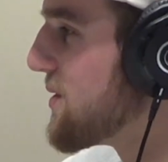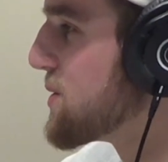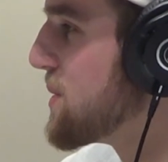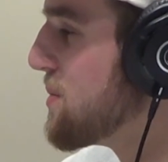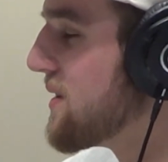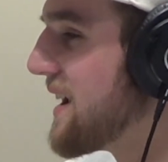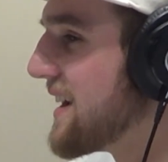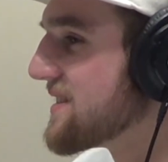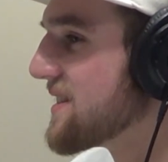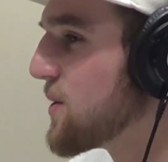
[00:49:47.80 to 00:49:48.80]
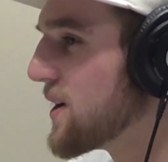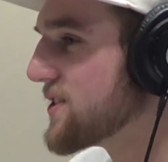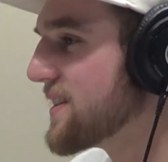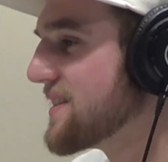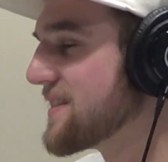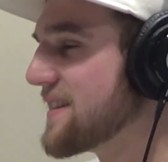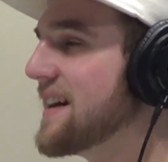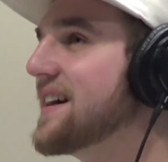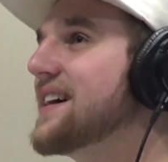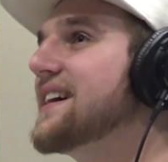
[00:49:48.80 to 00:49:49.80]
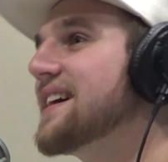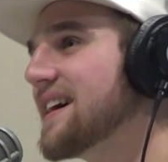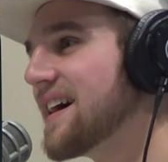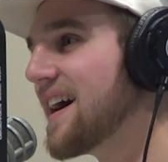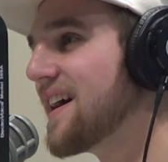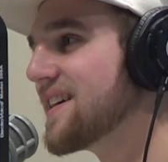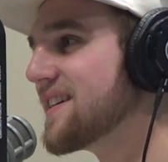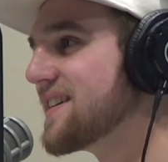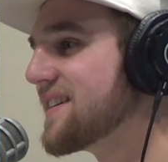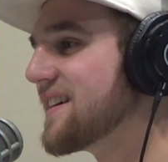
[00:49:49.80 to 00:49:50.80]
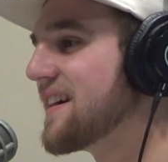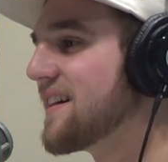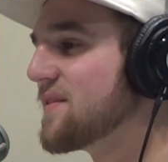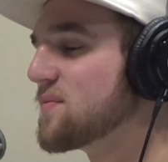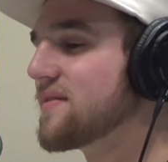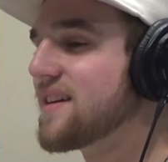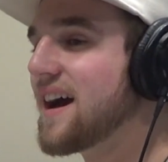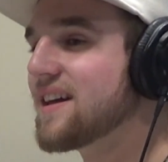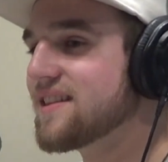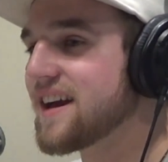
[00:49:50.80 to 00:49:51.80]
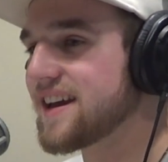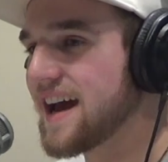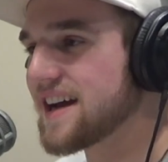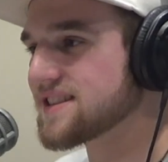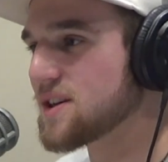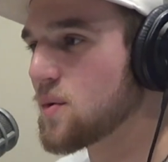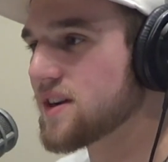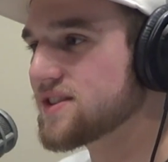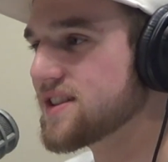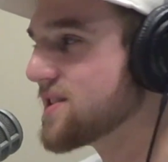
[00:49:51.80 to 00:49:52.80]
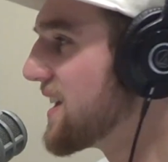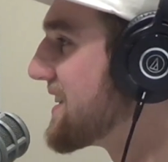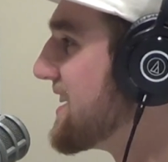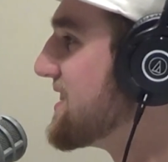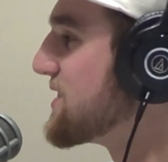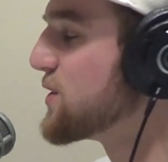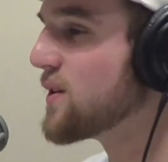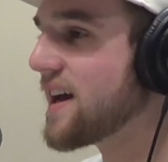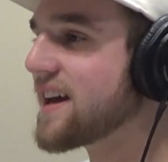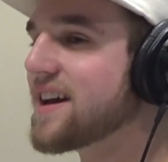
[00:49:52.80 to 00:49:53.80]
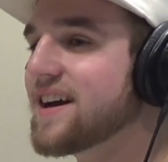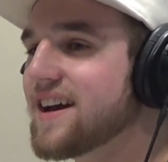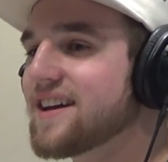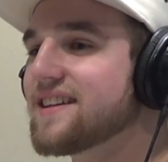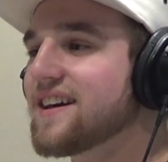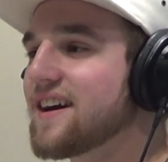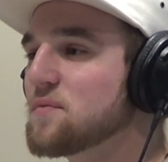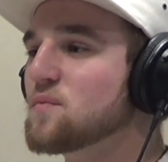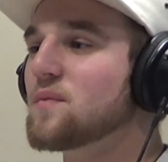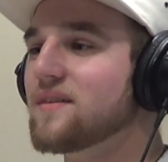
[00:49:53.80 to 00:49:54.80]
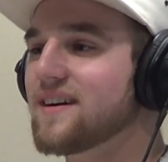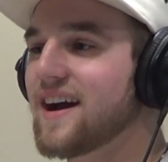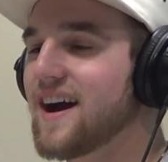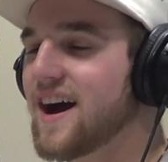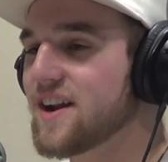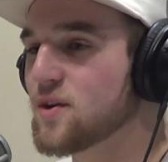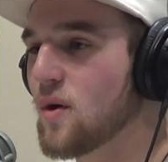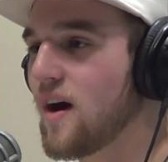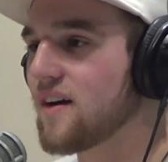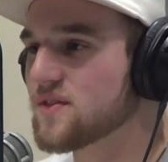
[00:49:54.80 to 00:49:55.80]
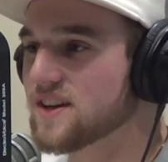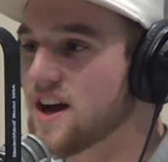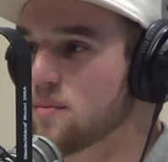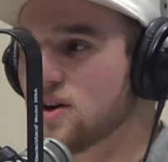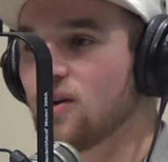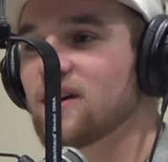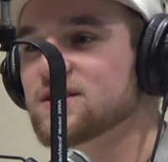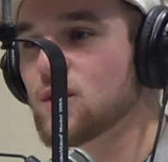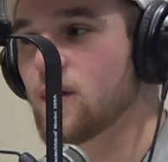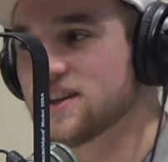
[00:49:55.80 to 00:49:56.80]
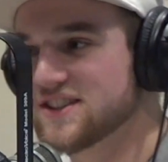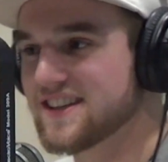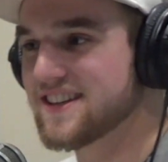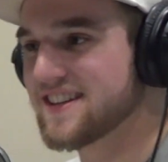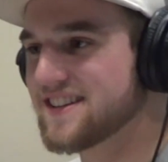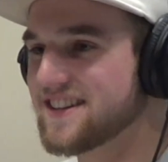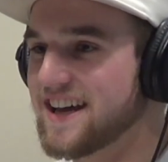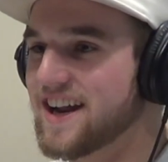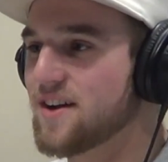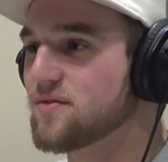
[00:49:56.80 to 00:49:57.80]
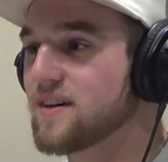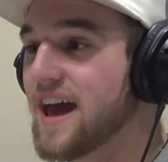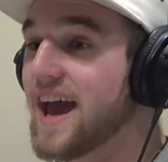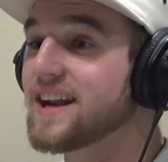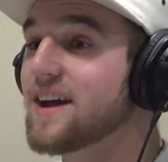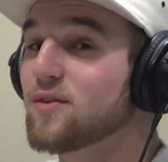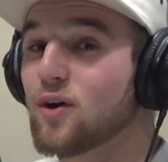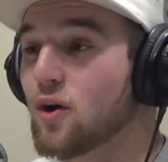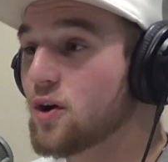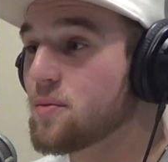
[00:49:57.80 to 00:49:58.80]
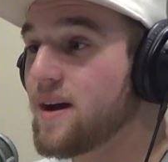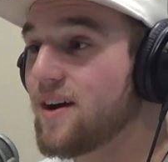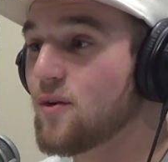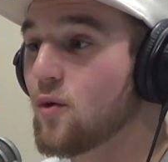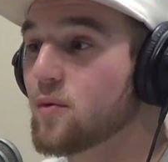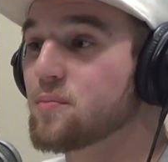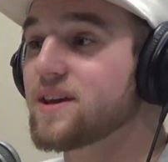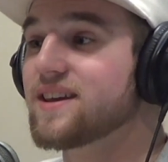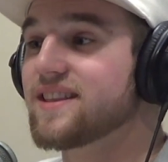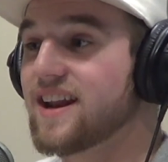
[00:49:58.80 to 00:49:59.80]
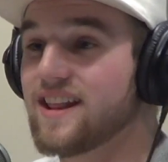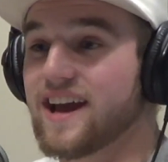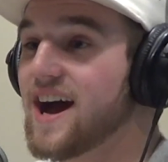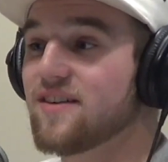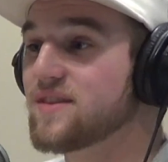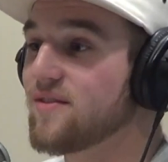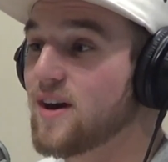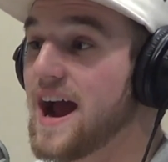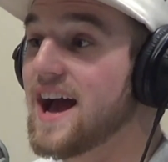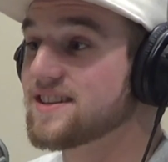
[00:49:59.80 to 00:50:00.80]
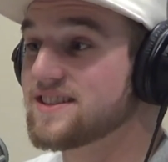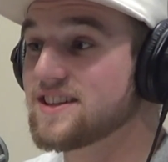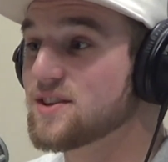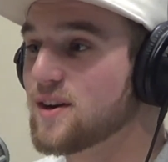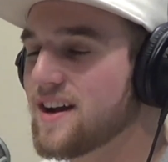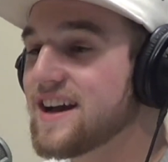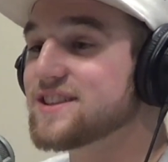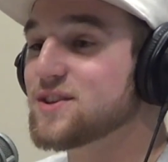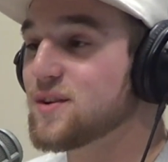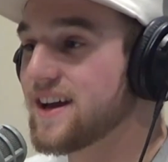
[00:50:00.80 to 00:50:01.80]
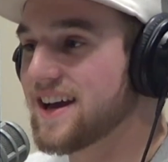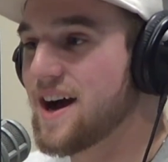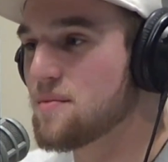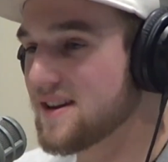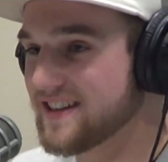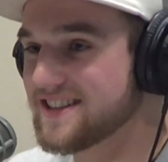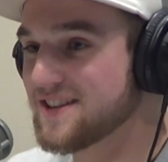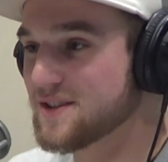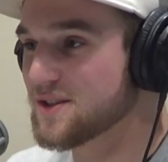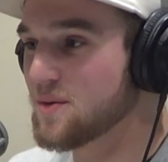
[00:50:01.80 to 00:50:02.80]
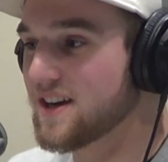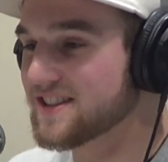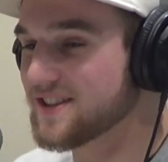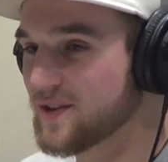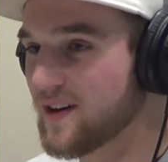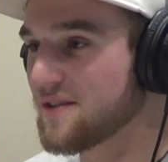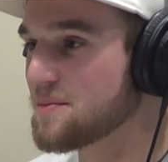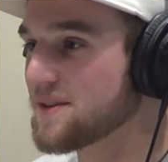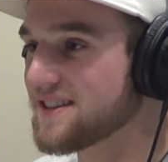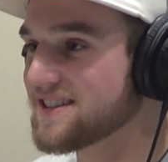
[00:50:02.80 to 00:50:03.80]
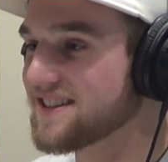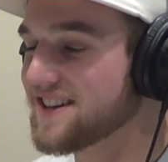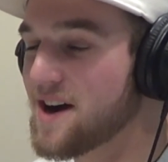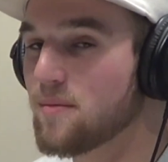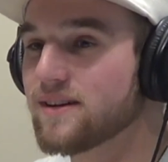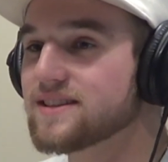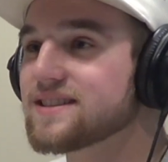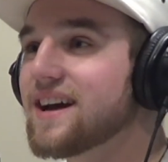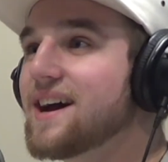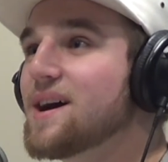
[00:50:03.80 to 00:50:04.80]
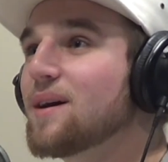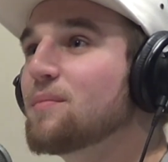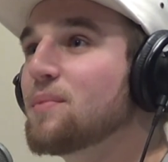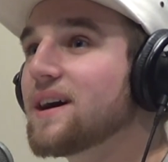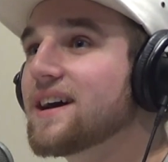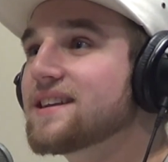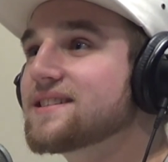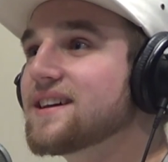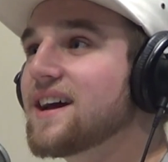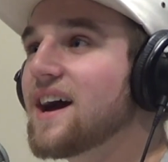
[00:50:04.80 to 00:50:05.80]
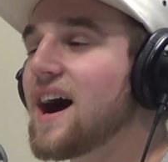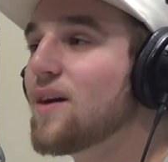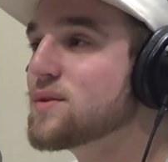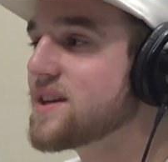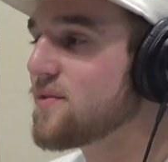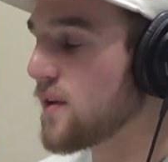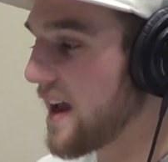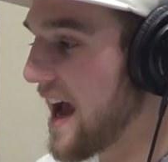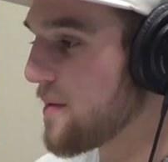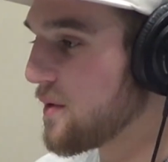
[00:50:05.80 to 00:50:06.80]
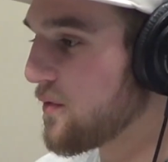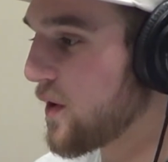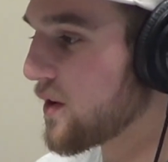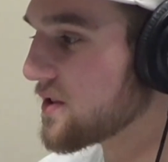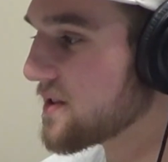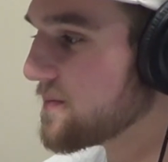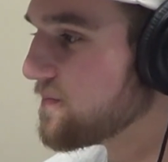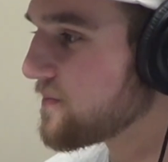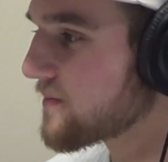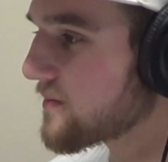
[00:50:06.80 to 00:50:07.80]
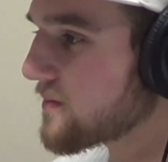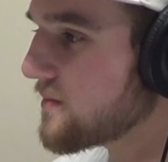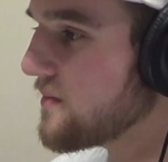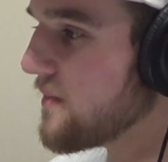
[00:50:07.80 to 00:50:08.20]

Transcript: or like meeting up with people and asking questions. I like asking questions like this. So like I don't often come across a question that I've A, never heard about, or B, that like I've never asked either. So like gonna steal this question, whoever put this in the comments. But I would say for Gabby first,